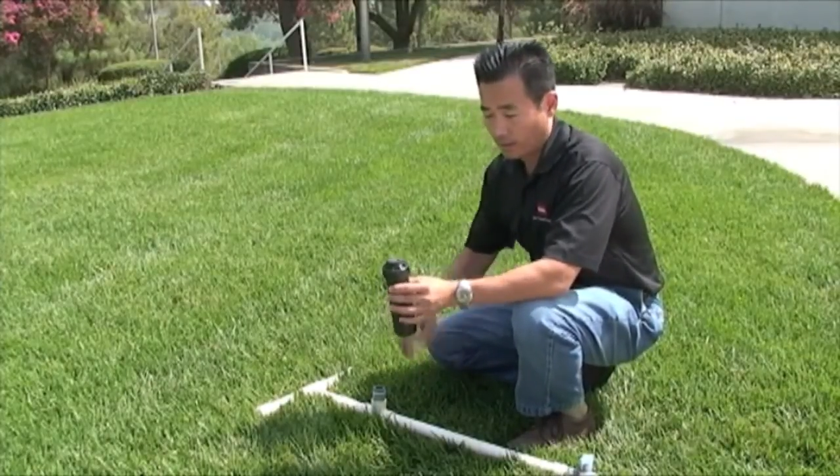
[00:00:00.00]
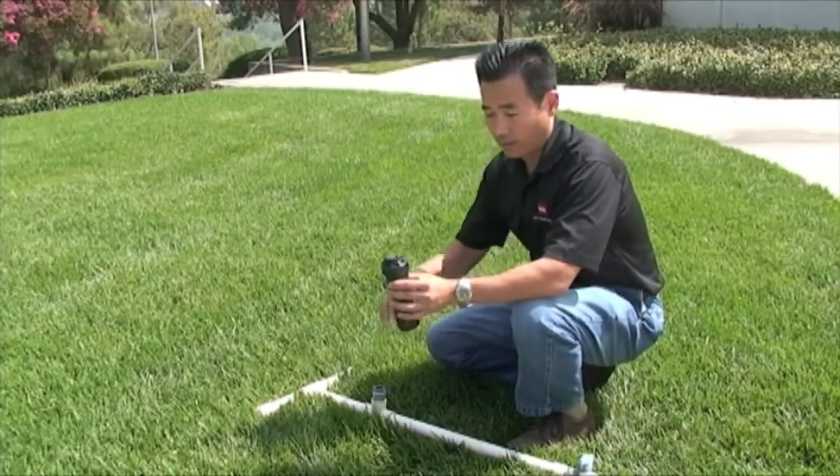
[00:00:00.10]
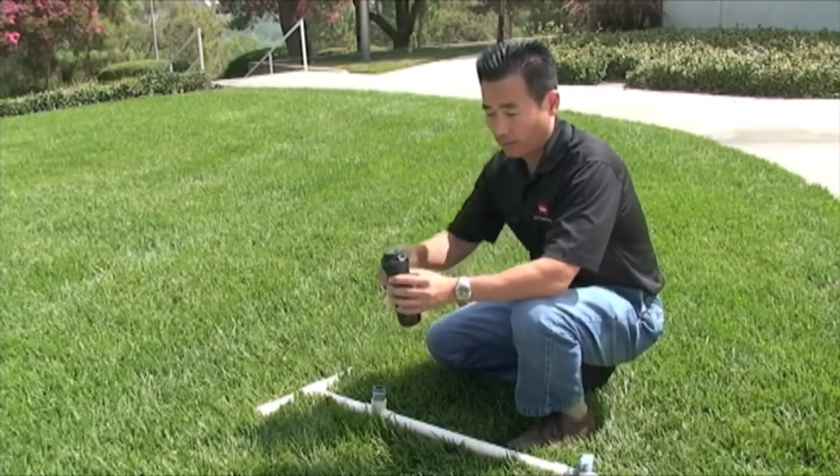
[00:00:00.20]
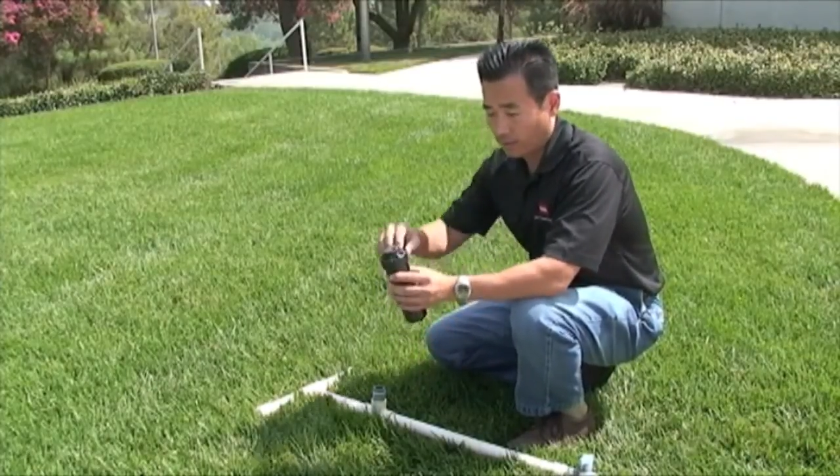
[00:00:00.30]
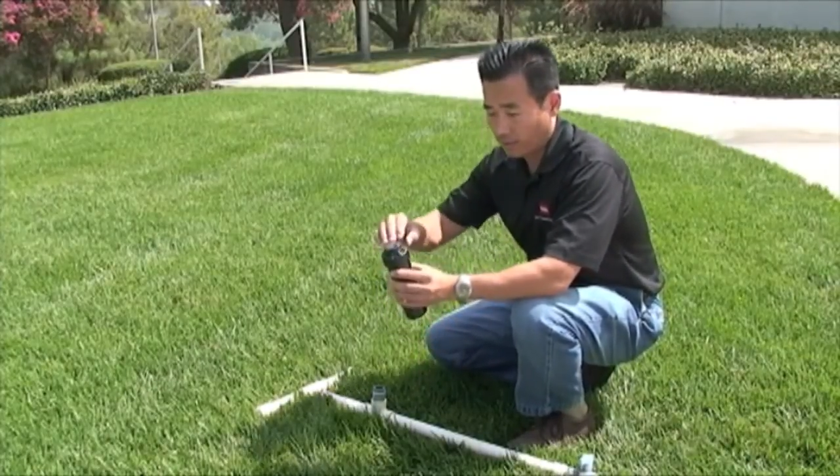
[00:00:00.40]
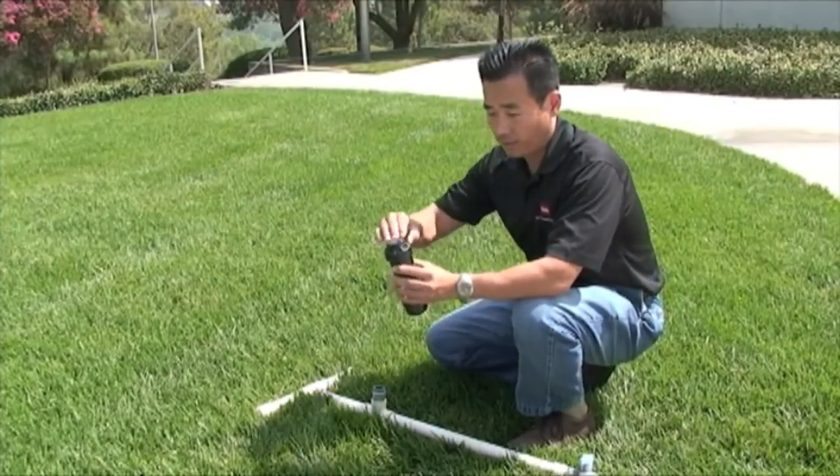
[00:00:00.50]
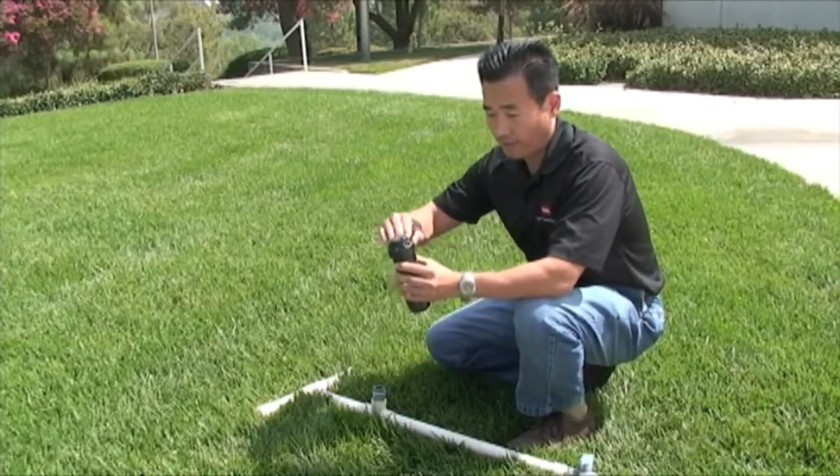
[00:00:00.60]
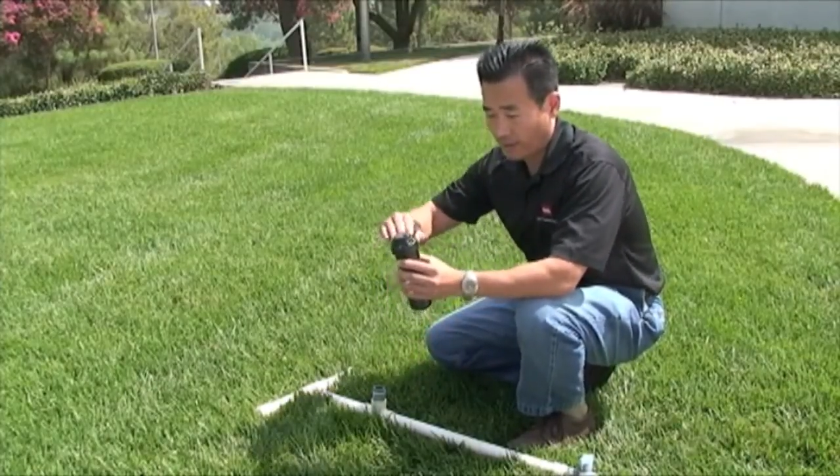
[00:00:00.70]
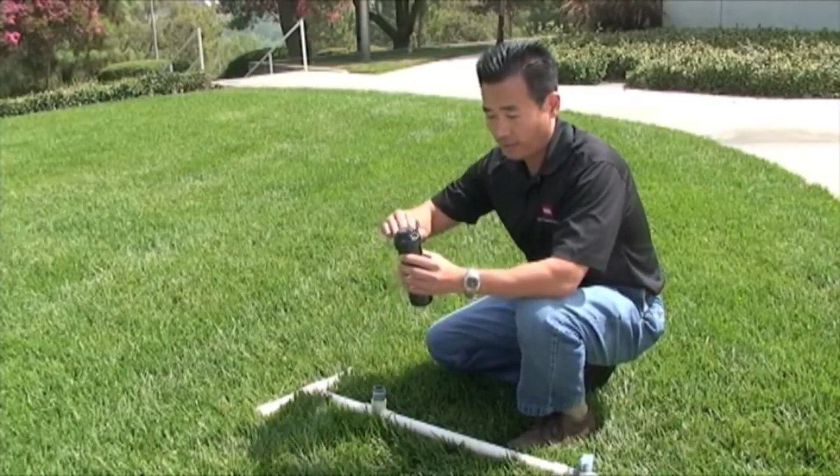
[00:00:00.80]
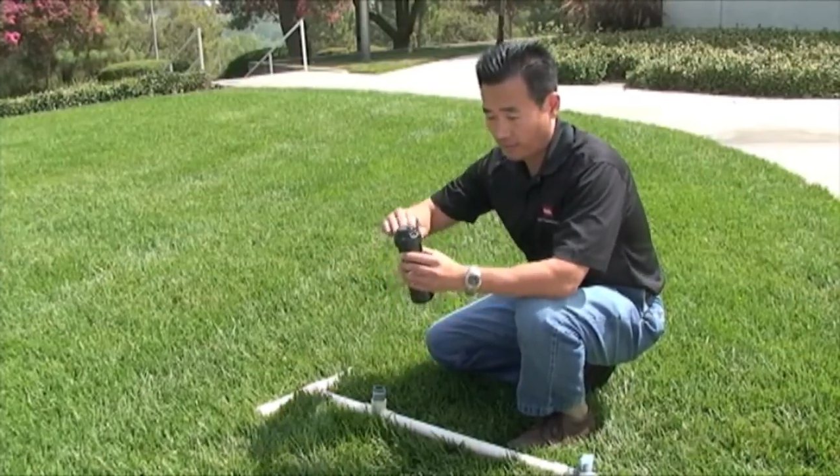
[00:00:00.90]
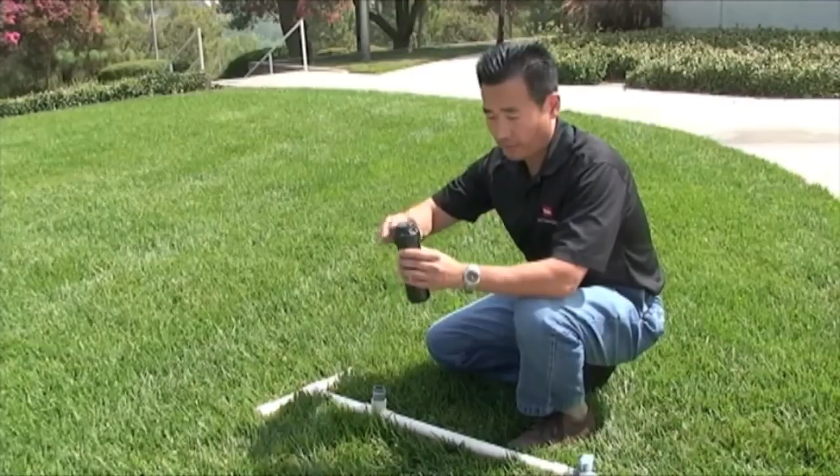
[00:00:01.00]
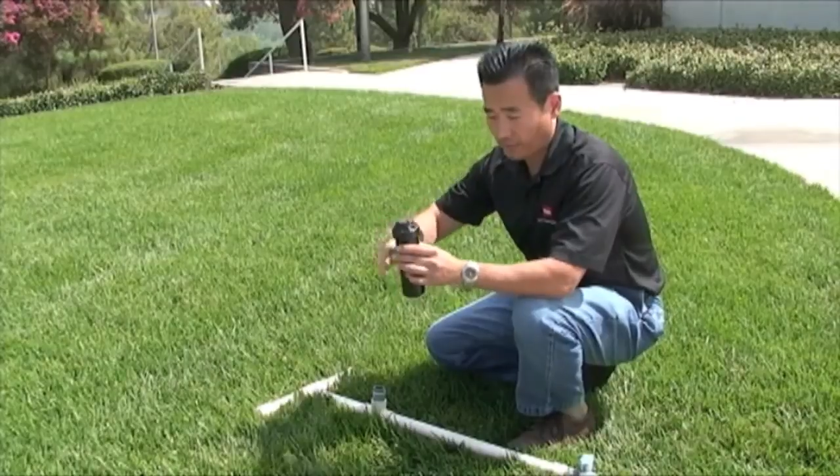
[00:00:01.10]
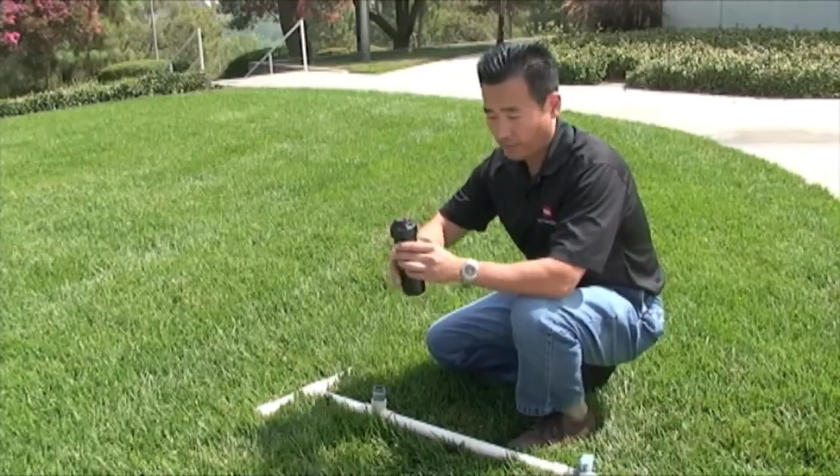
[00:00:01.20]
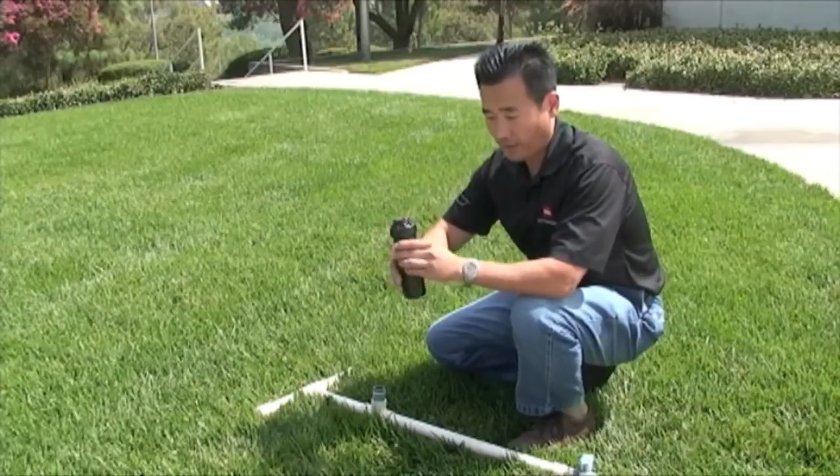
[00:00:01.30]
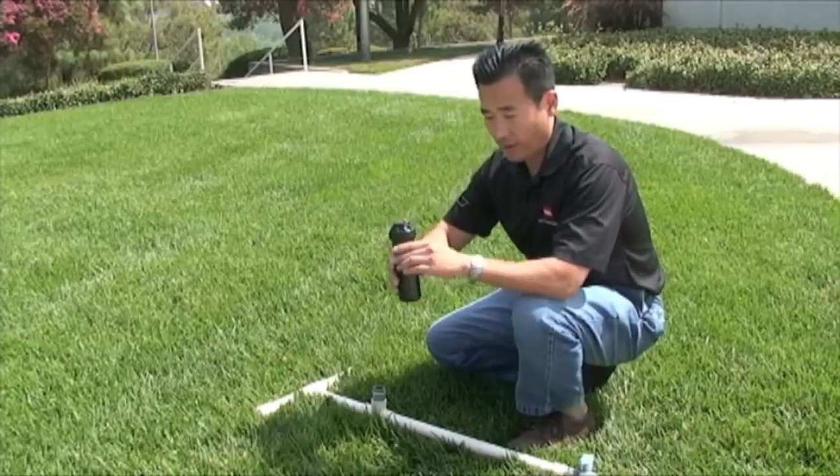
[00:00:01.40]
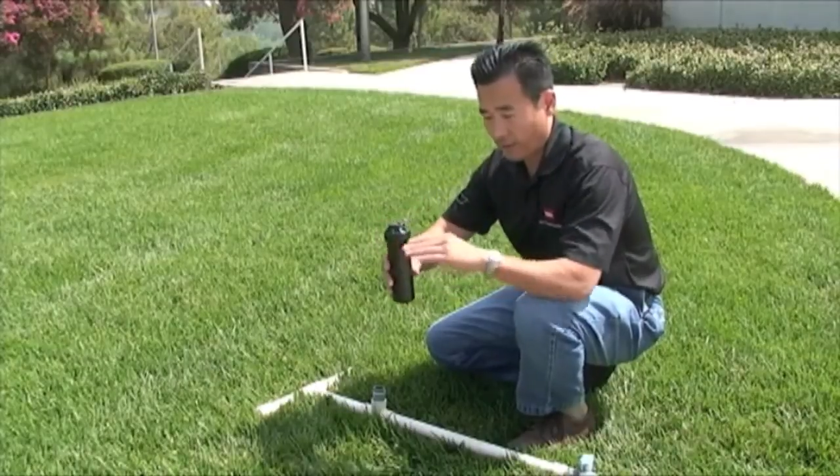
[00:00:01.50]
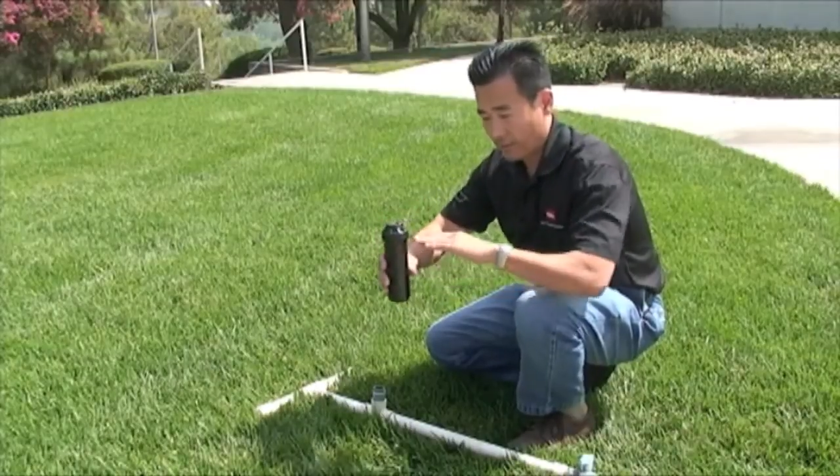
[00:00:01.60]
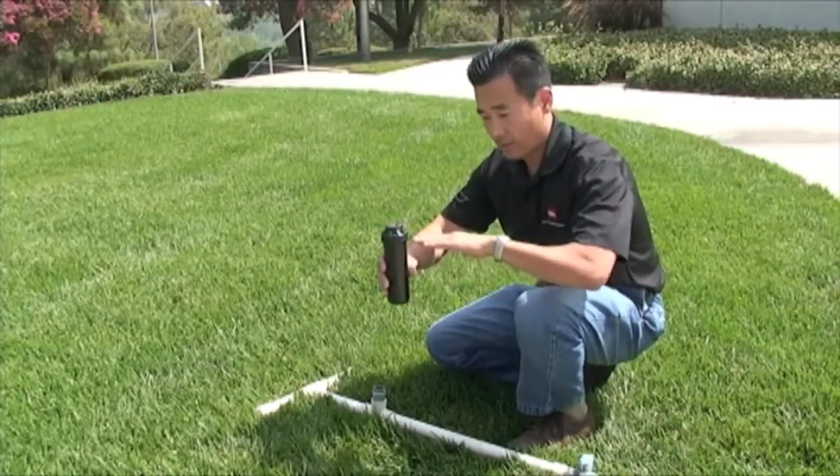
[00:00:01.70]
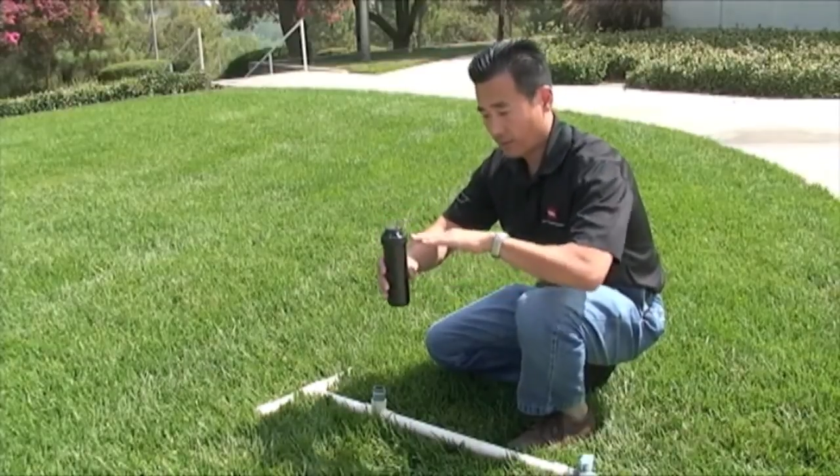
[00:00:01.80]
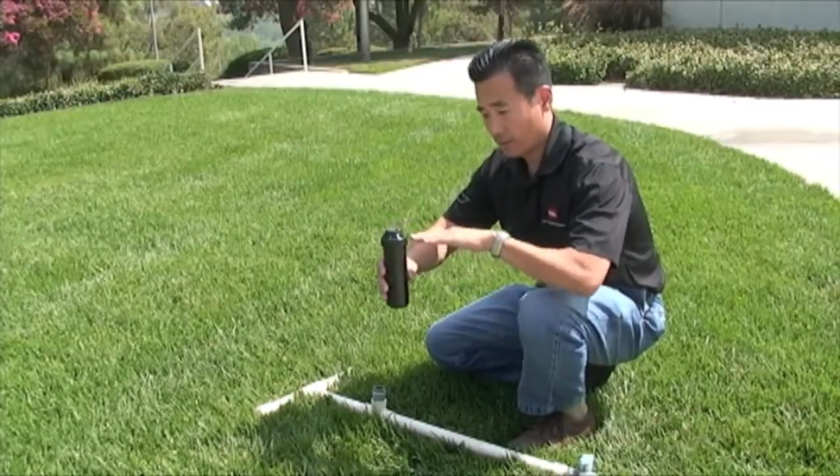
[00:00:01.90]
So this flat surface of the cap
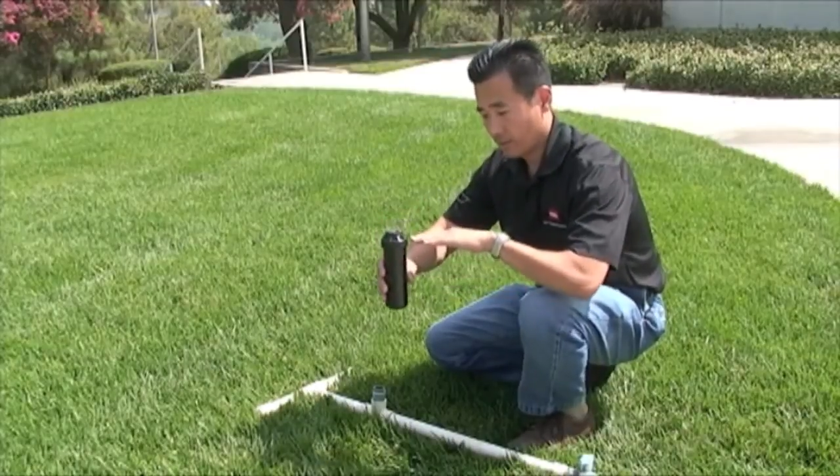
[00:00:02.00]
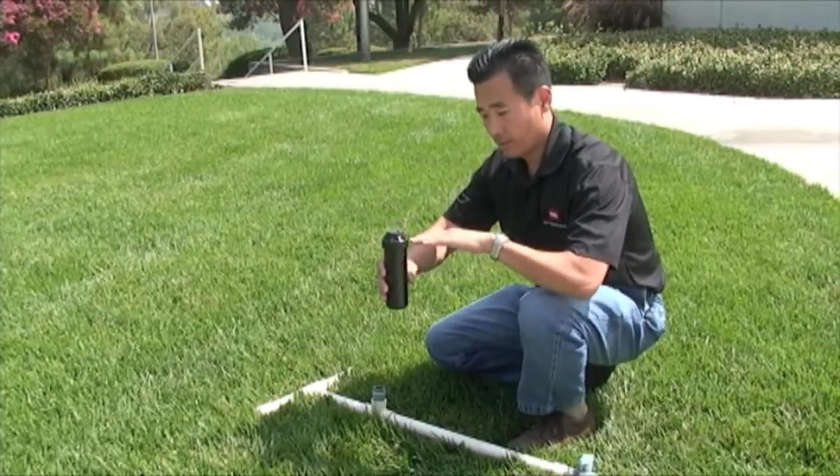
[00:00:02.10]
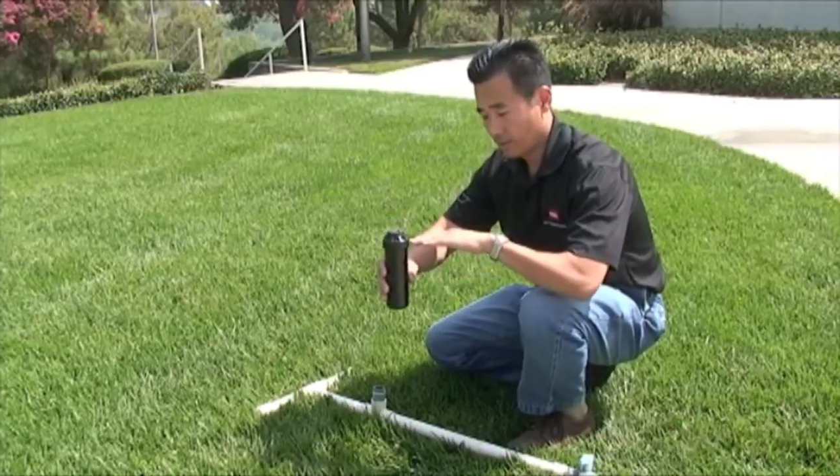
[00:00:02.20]
here